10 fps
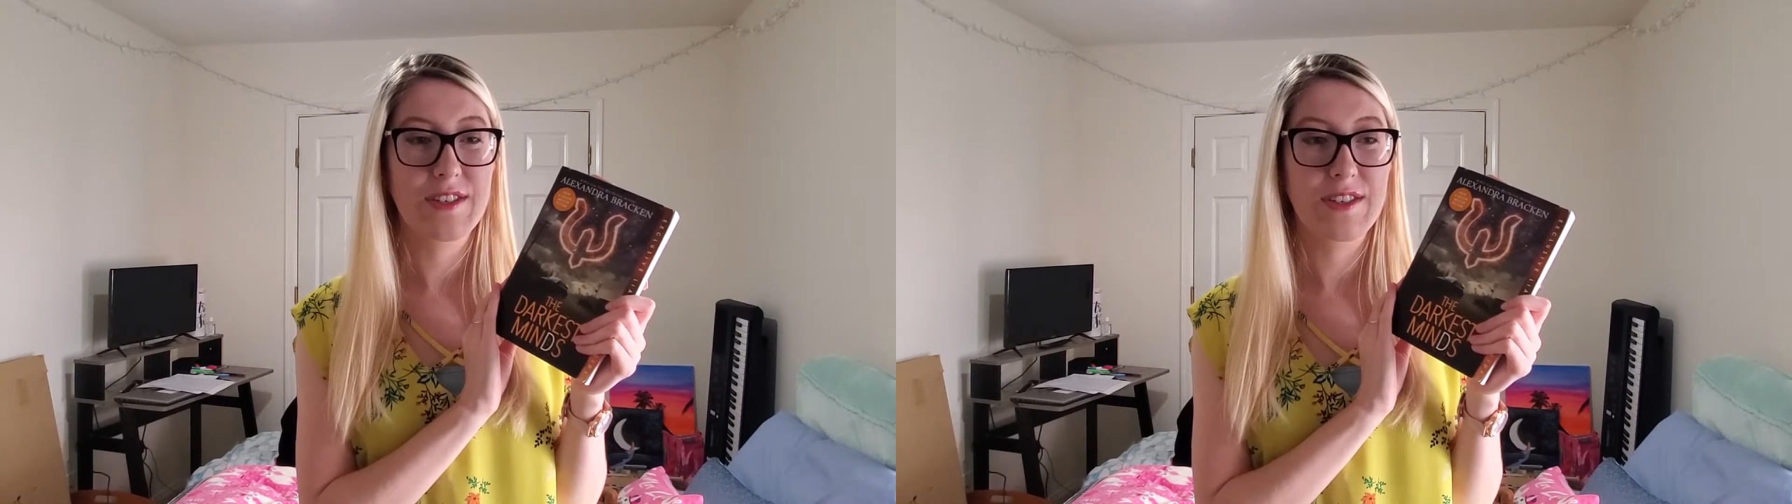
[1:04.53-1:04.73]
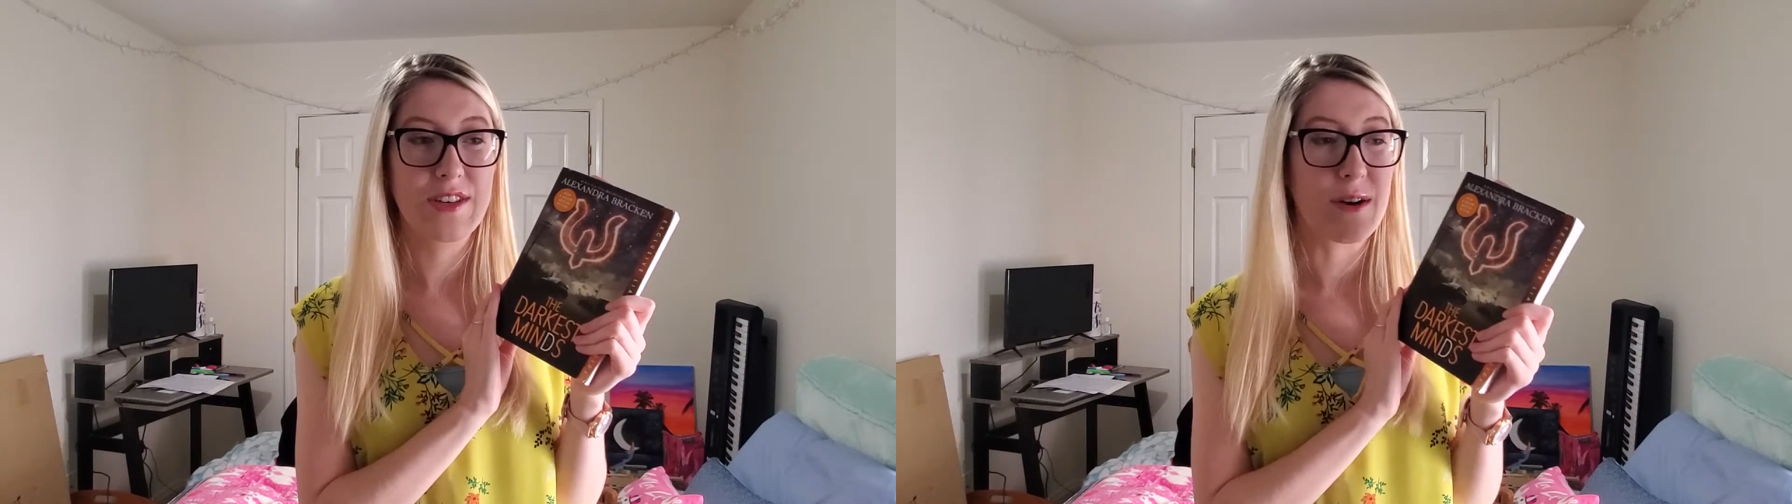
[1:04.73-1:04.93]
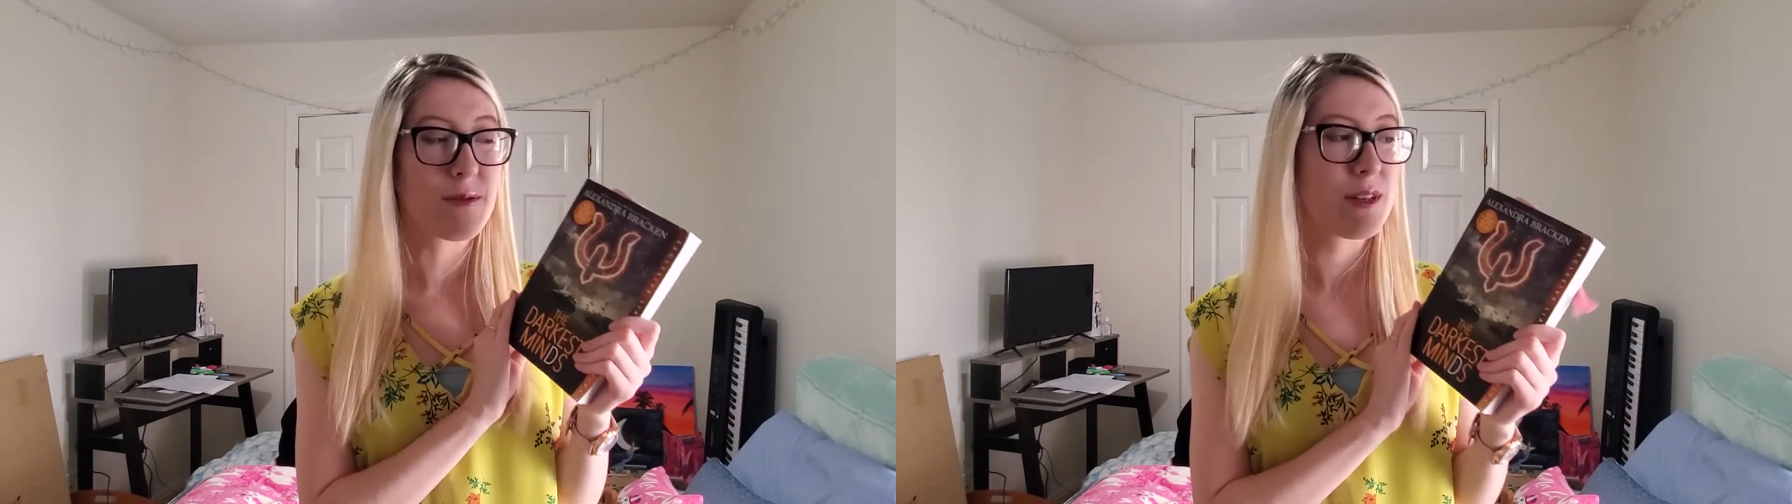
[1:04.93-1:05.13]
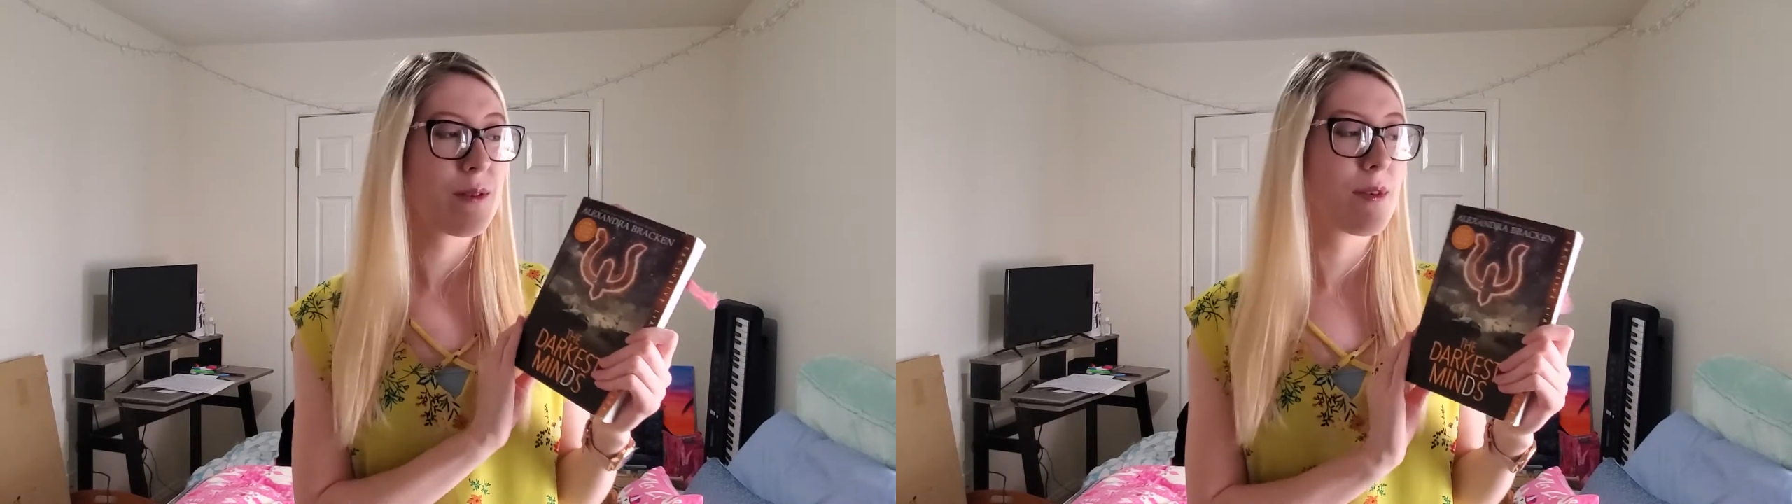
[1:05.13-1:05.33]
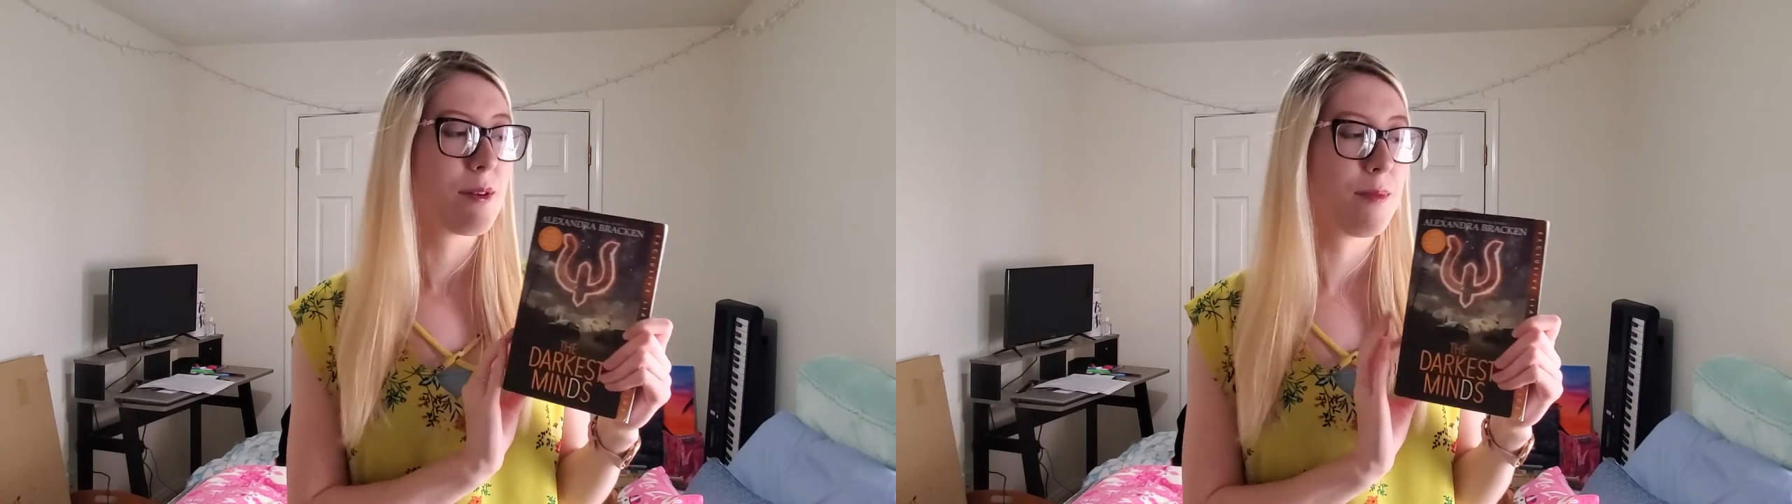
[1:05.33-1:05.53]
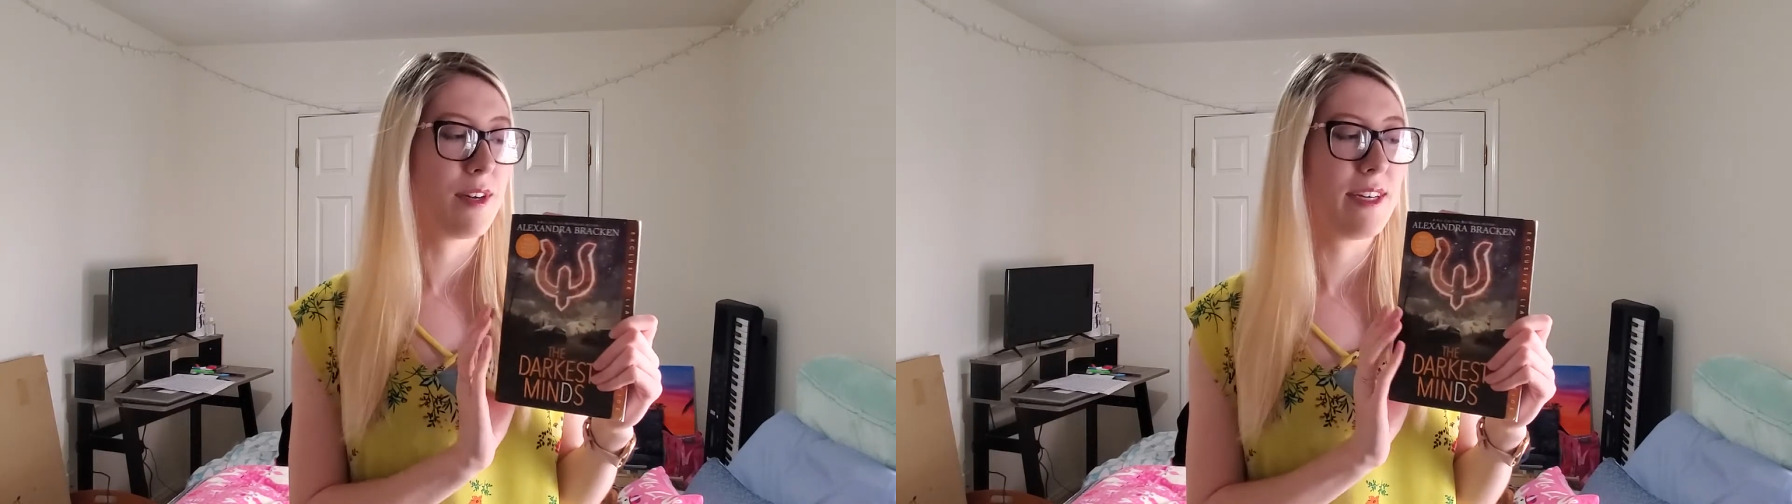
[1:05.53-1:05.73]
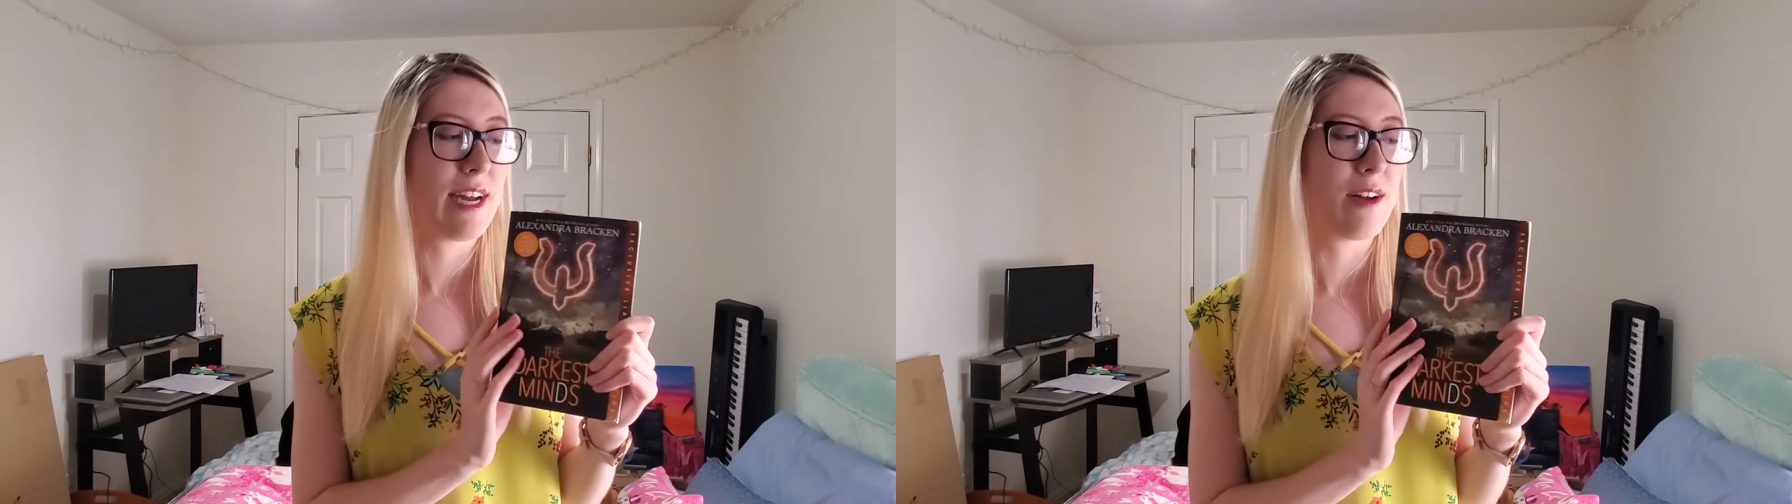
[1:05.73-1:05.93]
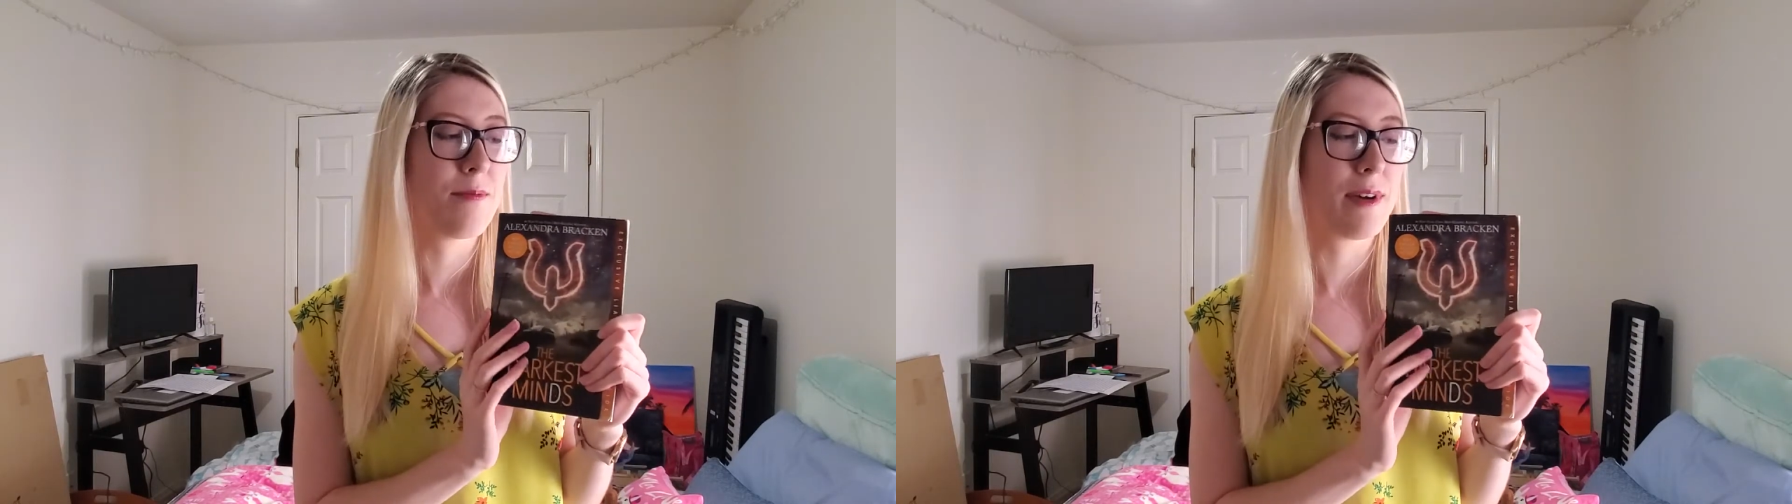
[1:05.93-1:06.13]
don't really want to put it down,